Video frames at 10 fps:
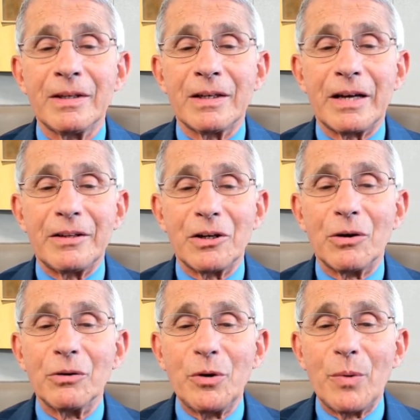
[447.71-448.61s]
And the
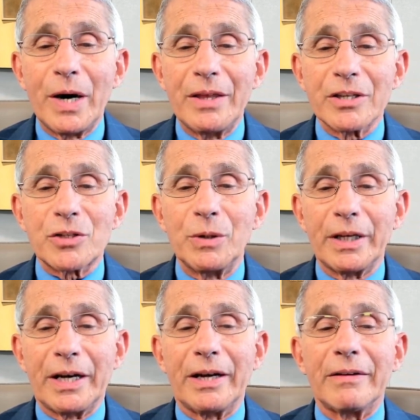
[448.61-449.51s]
only way this will
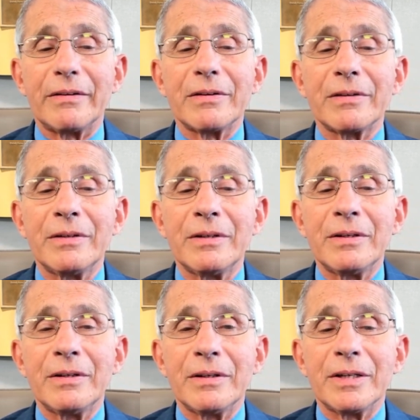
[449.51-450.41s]
end
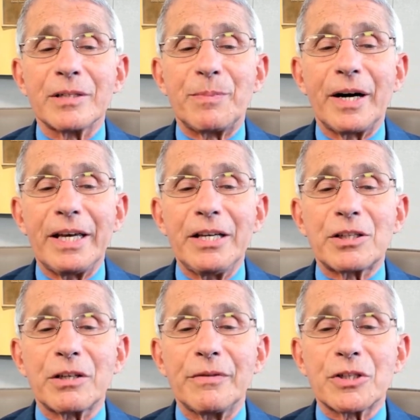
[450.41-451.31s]
is by
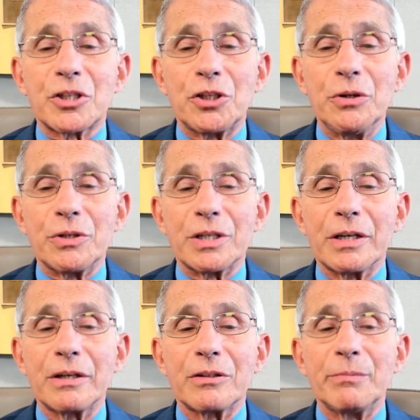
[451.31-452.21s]
each of us
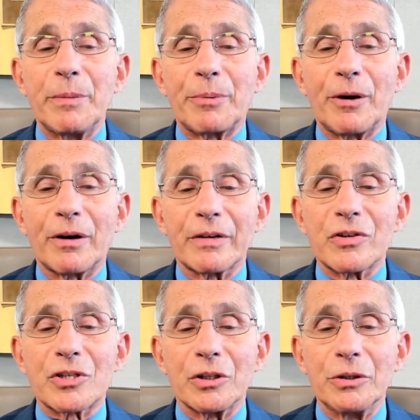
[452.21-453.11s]
choosing to be part of the
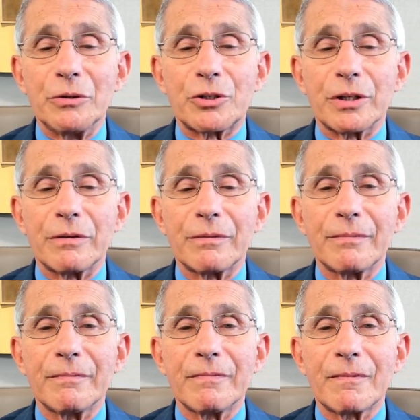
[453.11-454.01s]
solution.
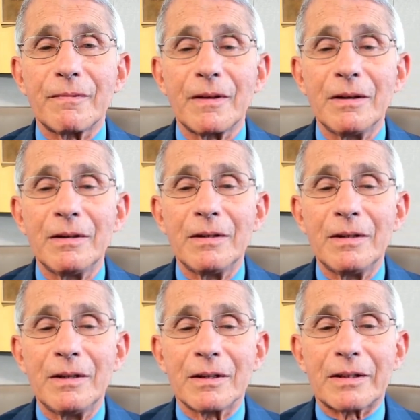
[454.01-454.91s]

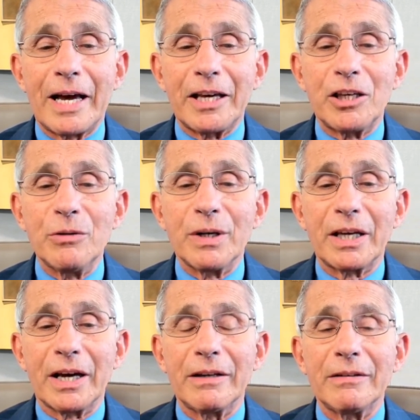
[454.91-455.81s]
Thank you
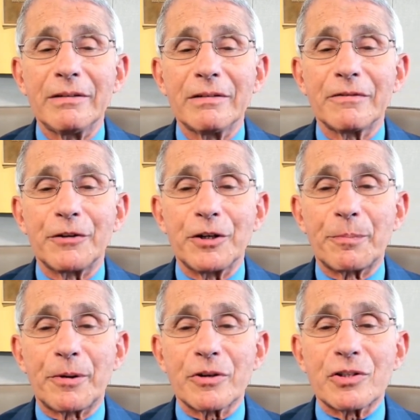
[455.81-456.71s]
again for your
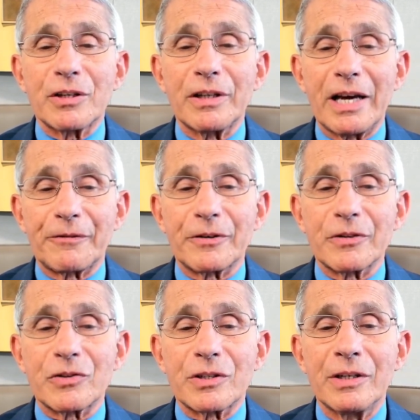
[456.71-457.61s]
personal
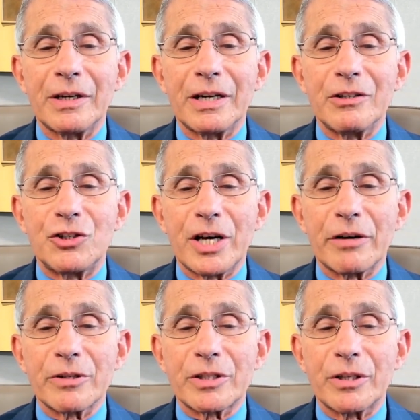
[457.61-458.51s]
efforts and
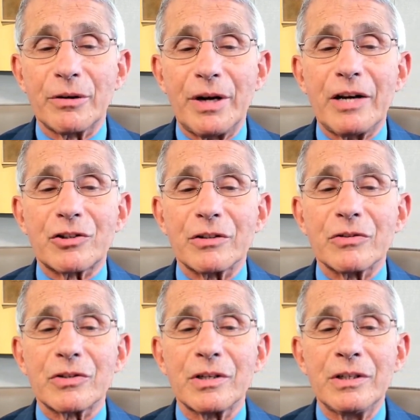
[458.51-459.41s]
generous donations